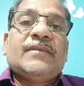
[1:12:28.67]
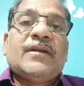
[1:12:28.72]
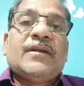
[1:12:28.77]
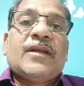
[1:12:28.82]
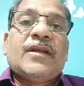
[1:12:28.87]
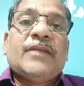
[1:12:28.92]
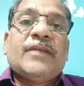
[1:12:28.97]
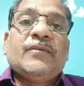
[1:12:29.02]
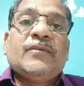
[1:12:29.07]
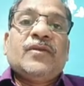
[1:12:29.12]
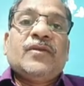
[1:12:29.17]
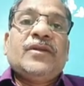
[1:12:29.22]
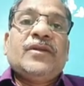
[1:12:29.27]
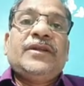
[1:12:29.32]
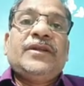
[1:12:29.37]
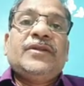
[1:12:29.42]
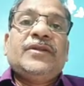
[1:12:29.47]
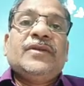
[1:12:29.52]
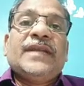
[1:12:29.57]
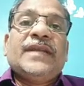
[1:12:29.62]
I am going
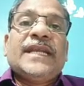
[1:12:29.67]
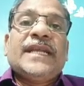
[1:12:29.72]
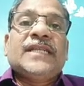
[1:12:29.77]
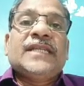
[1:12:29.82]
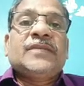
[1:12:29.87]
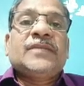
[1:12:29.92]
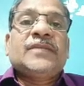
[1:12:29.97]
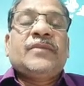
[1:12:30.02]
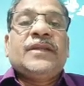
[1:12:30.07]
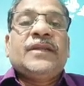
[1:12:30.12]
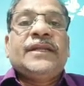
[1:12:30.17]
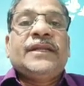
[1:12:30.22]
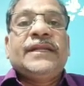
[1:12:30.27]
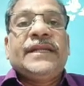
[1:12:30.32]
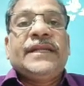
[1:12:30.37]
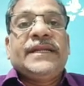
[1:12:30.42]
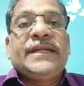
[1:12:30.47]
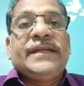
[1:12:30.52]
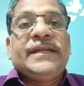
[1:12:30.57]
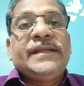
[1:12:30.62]
to explain
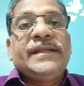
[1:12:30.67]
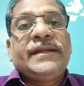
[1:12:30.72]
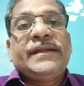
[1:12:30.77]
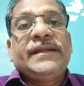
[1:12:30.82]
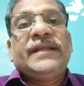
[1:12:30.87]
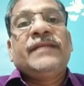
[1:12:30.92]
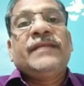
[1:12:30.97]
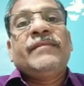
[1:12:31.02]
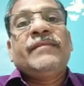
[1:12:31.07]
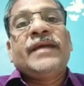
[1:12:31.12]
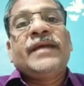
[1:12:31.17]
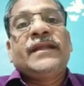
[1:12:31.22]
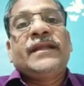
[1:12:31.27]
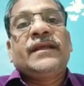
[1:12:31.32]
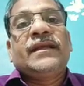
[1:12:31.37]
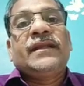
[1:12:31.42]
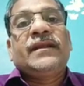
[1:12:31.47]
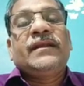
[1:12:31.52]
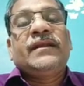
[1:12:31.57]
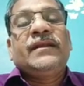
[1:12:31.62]
in detailed
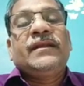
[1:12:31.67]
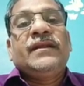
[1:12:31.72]
manner